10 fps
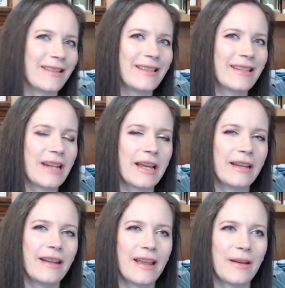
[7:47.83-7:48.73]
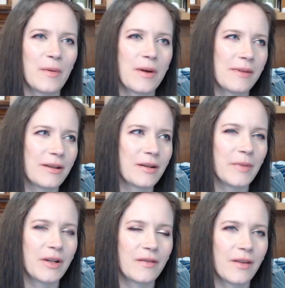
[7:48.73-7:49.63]
instead and published a
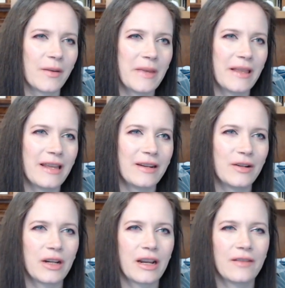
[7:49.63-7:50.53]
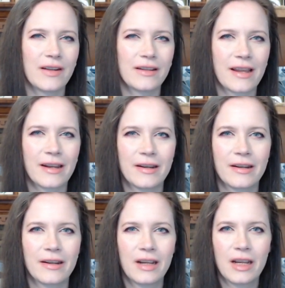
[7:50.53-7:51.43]
bunch of them. And then she kind of
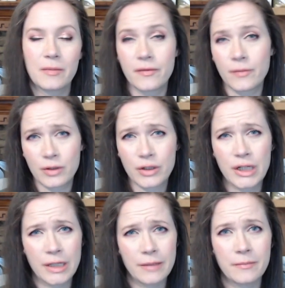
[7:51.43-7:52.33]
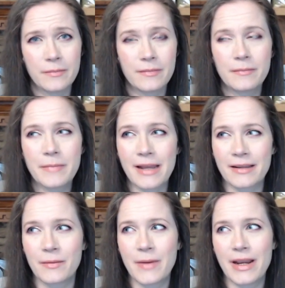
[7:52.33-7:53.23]
decided before she
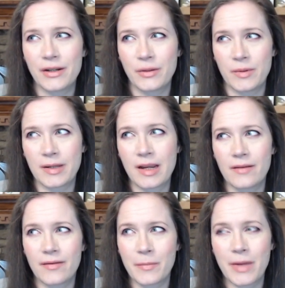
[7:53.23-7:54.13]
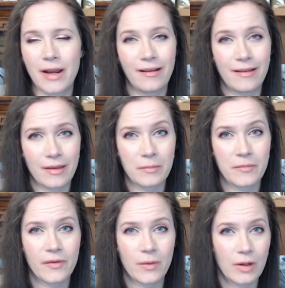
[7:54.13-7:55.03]
passed away, she was kind of compiling them
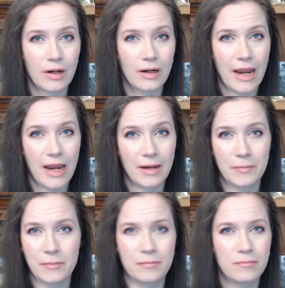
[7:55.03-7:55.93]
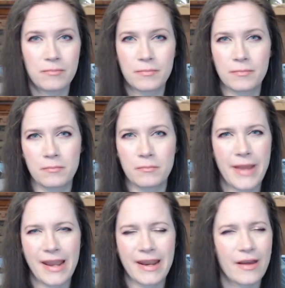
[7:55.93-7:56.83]
for a
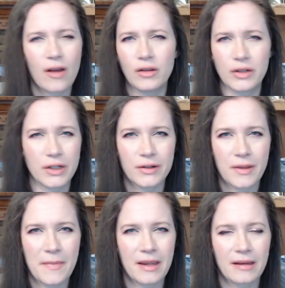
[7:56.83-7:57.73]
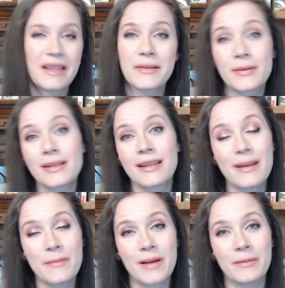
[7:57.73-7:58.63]
anthology or something. This was
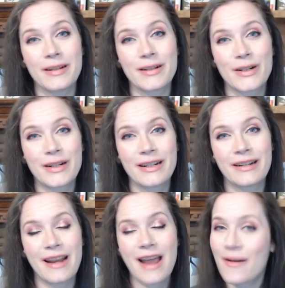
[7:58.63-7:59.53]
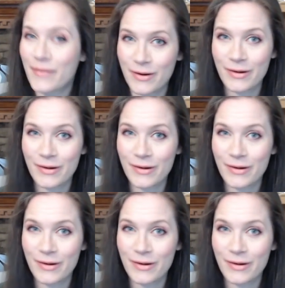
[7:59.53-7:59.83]
again published after her